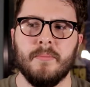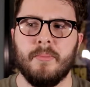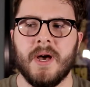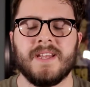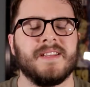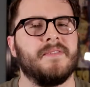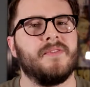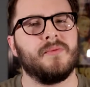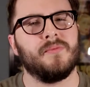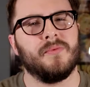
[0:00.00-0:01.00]
But if
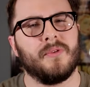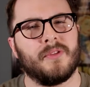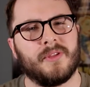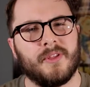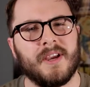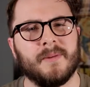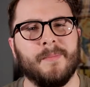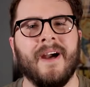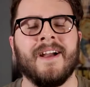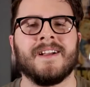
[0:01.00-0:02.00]
you think
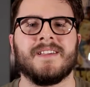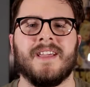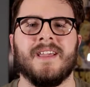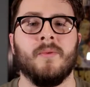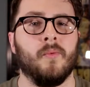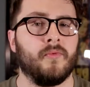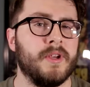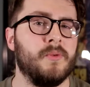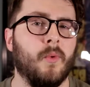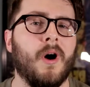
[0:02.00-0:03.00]
back and
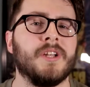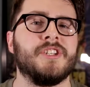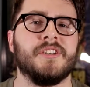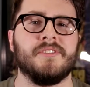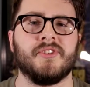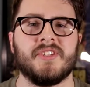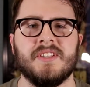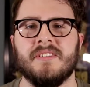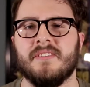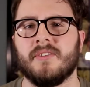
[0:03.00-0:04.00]
re-watch it, you
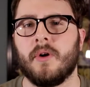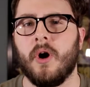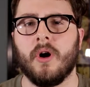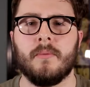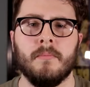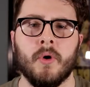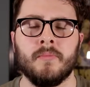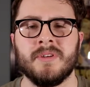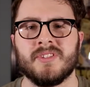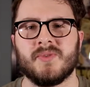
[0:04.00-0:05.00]
see that there are
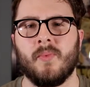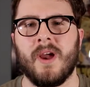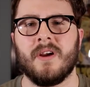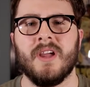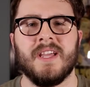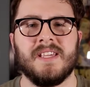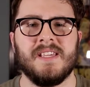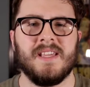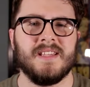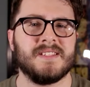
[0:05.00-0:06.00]
moments where
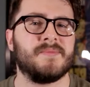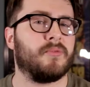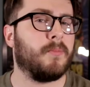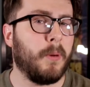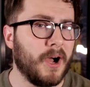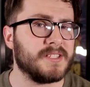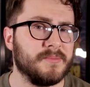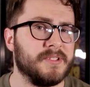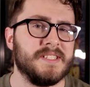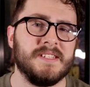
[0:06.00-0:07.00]
he is
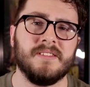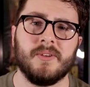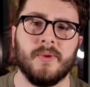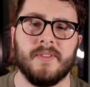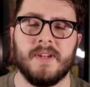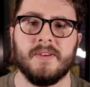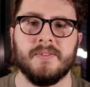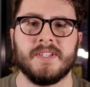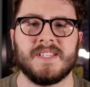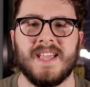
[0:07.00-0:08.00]
possibly dealing with an
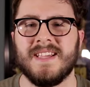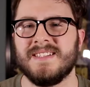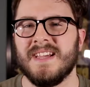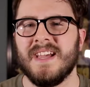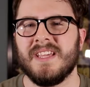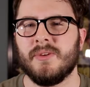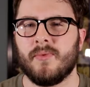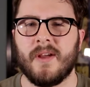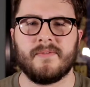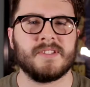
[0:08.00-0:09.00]
illness, and he
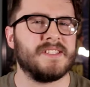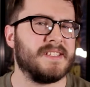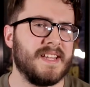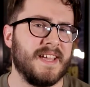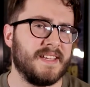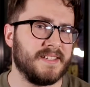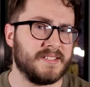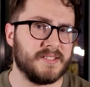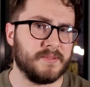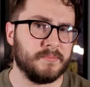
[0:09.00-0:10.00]
references taking
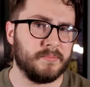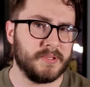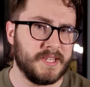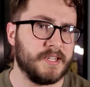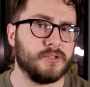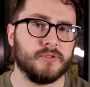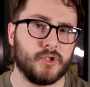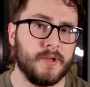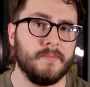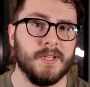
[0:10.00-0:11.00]
some potential
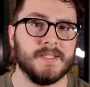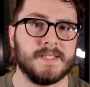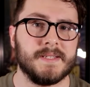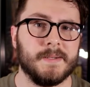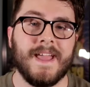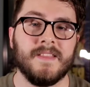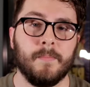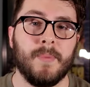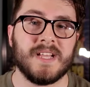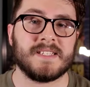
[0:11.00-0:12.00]
treatments. And the
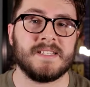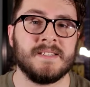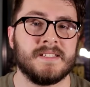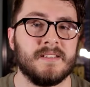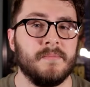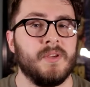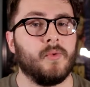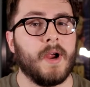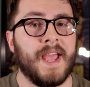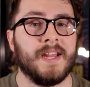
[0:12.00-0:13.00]
best scenes to me
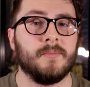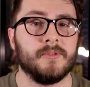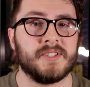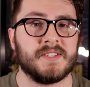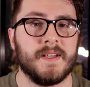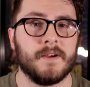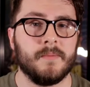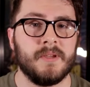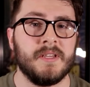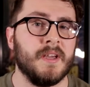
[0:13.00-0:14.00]
were Hannibal's
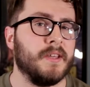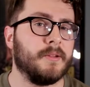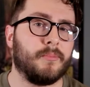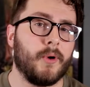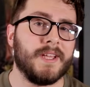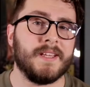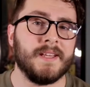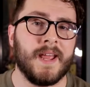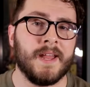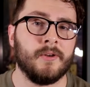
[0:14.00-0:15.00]
therapy, the breaking
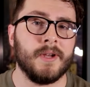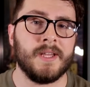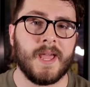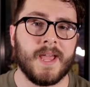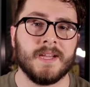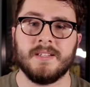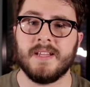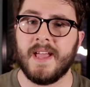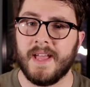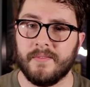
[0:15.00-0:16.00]
and entering, and
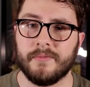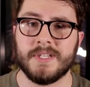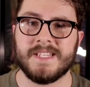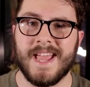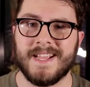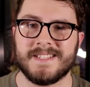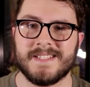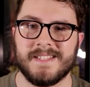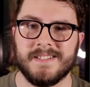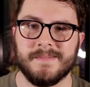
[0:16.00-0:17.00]
every tag
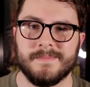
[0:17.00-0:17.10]
scene.